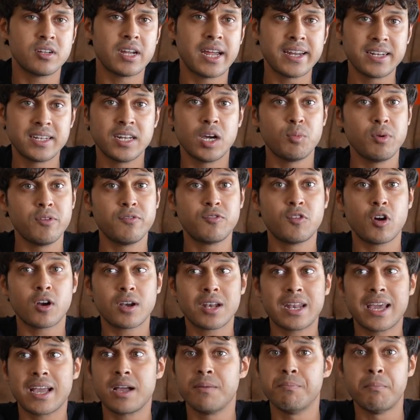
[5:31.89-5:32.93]
Right now we've
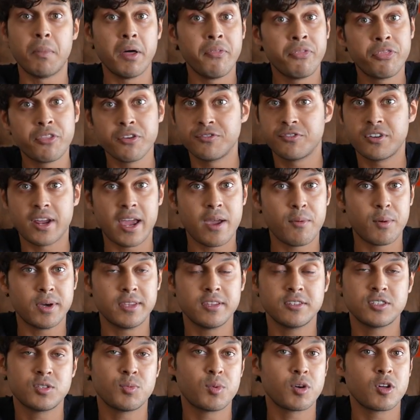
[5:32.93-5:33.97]
got like a month of dry
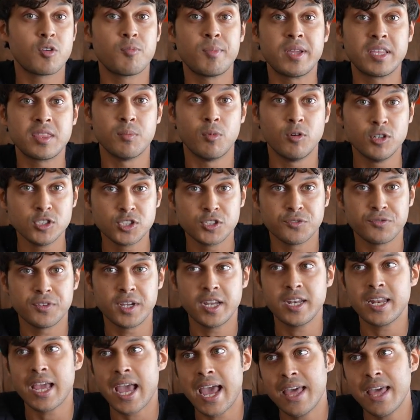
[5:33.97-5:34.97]
weather, so we're going to make the most of it.